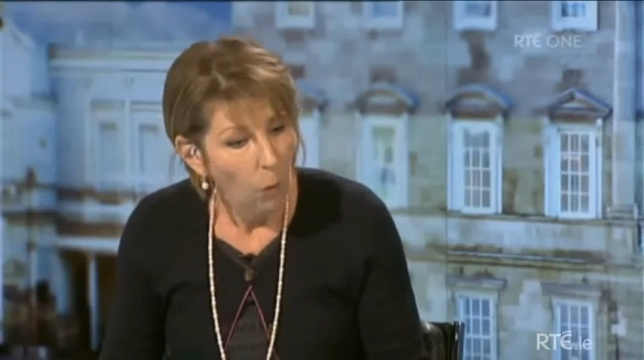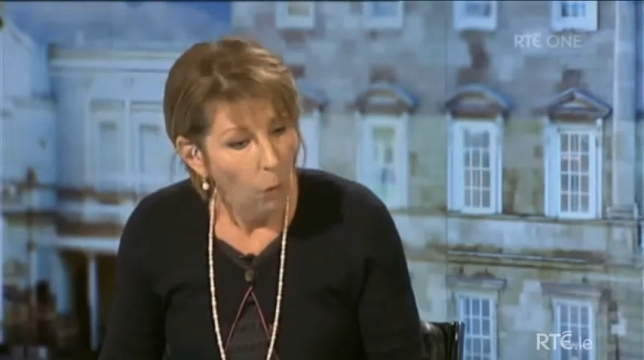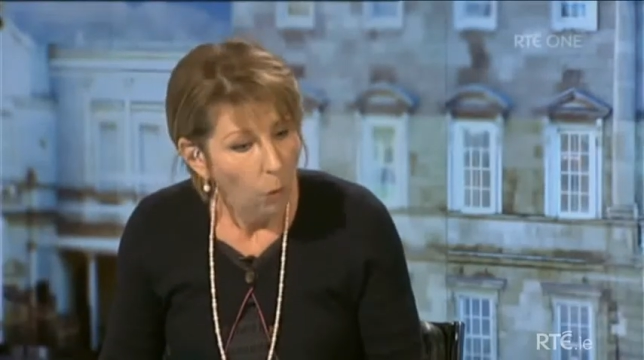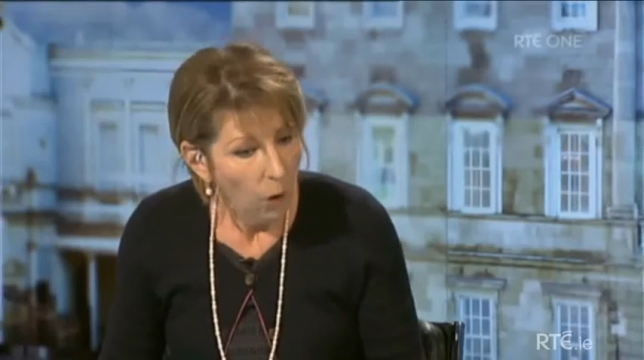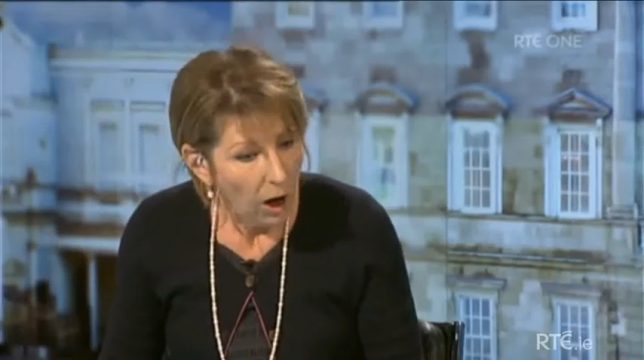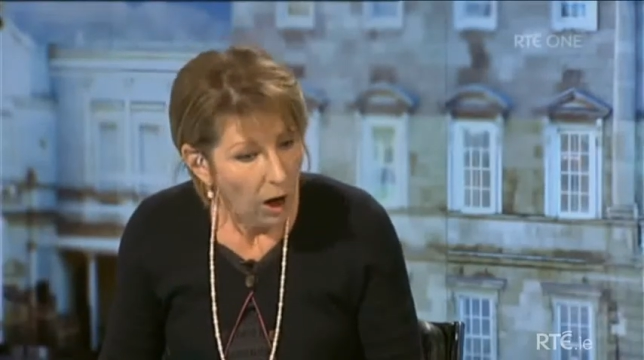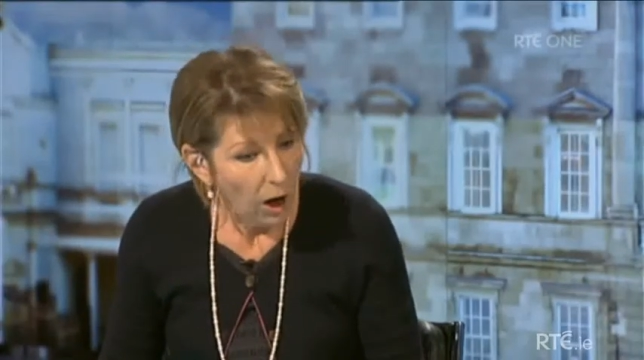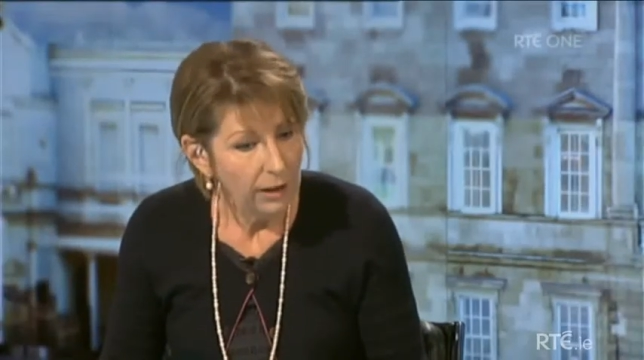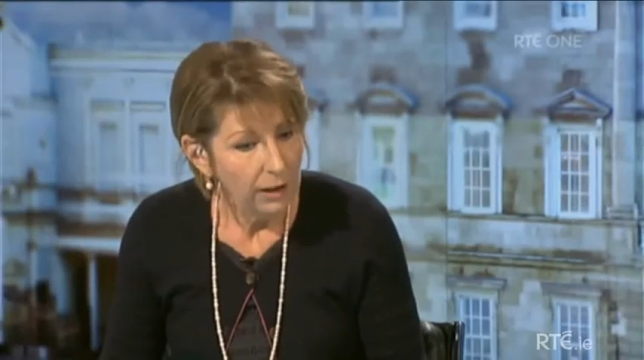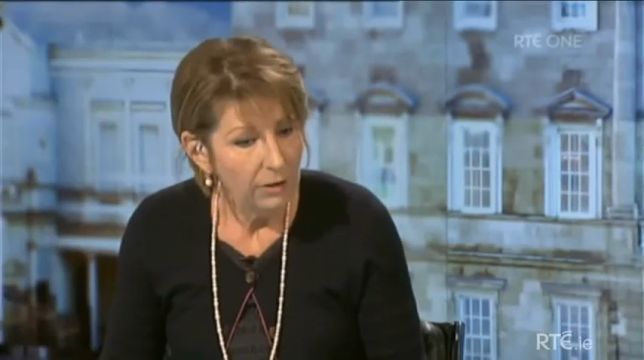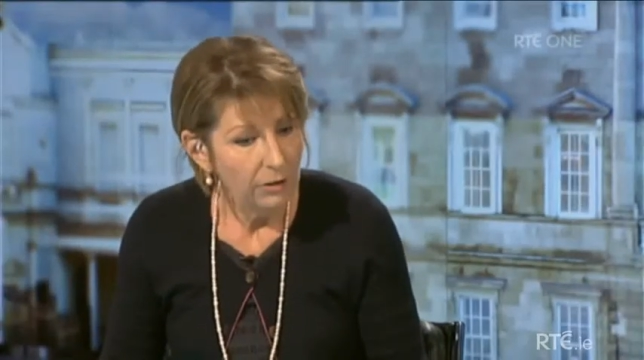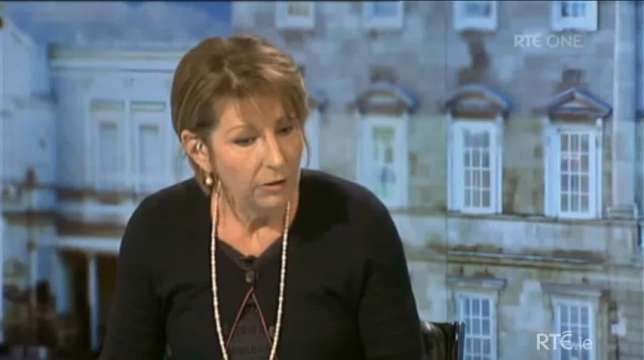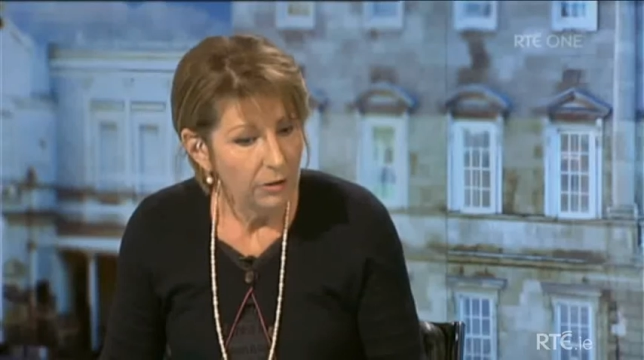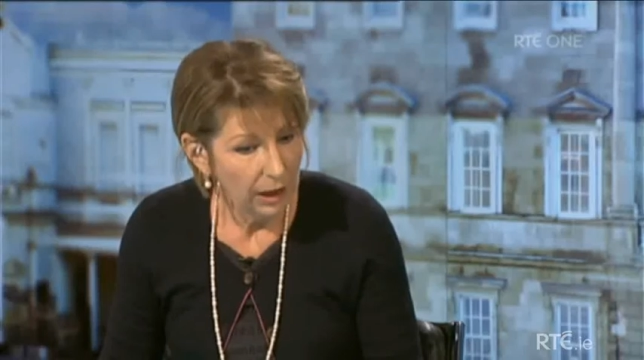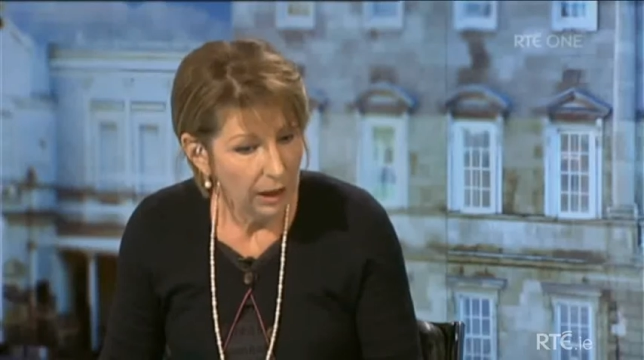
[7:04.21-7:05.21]
Why
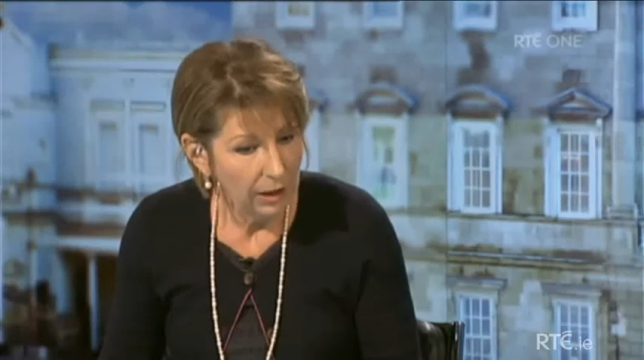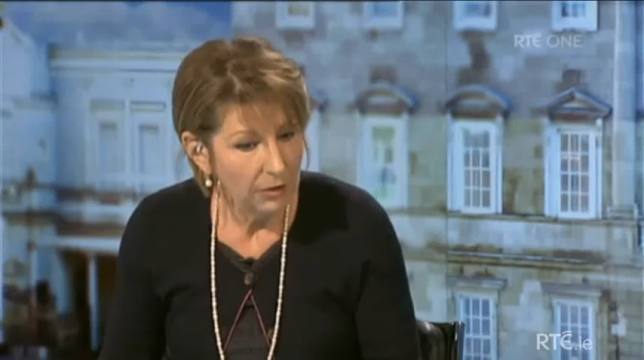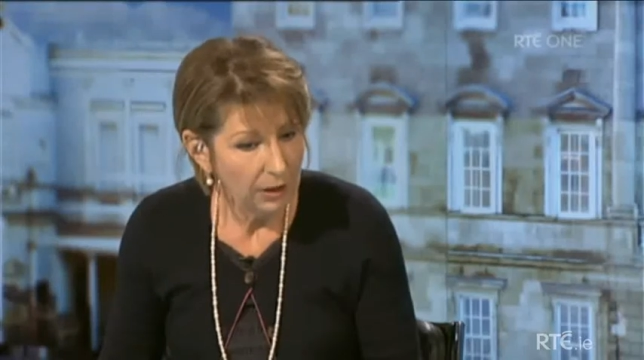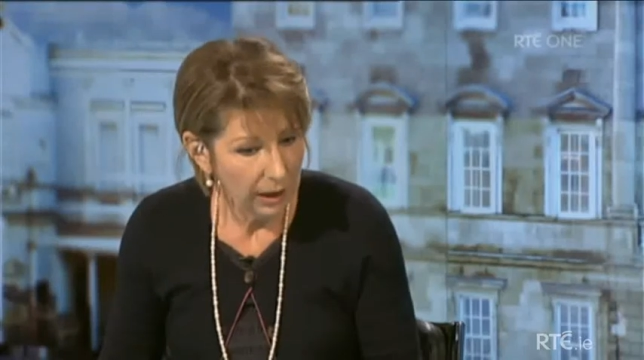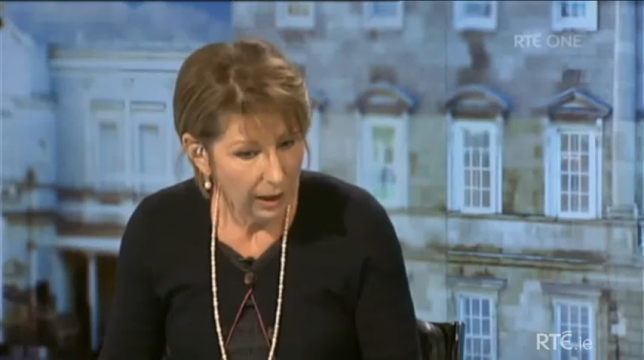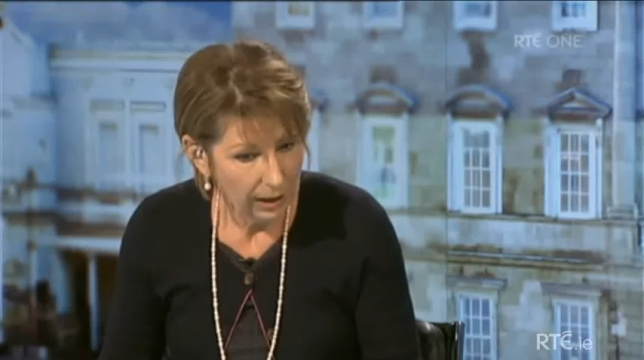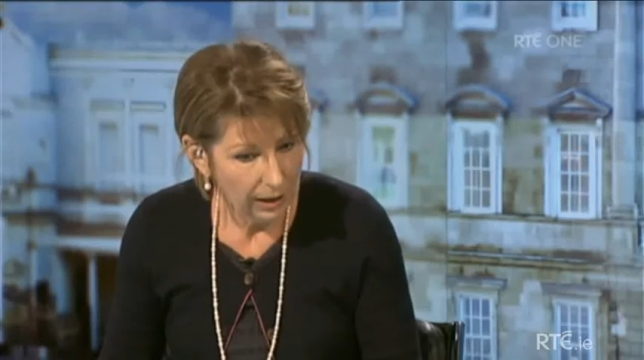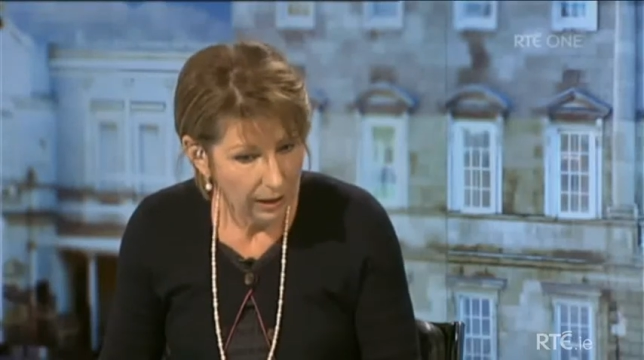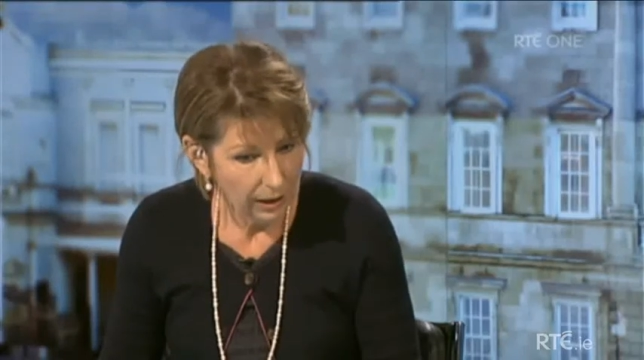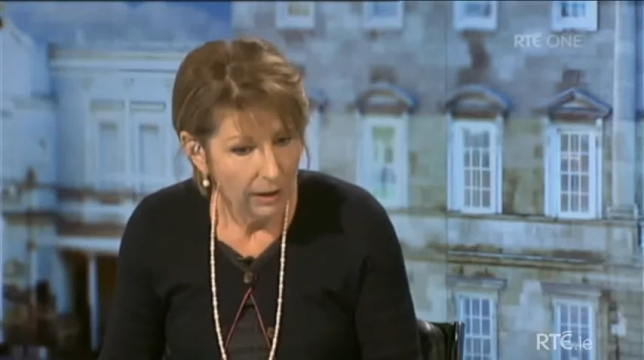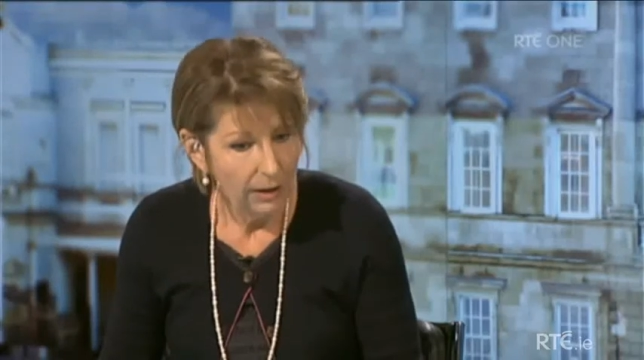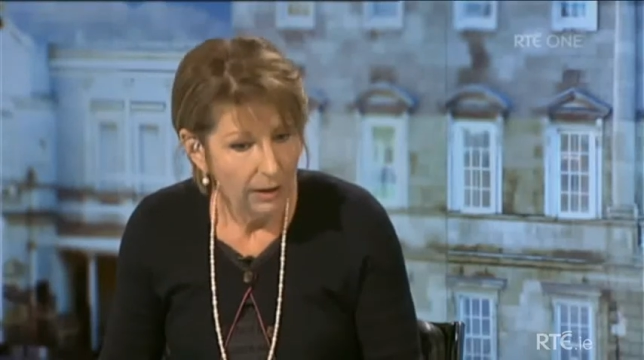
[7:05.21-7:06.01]
did Enda Kenny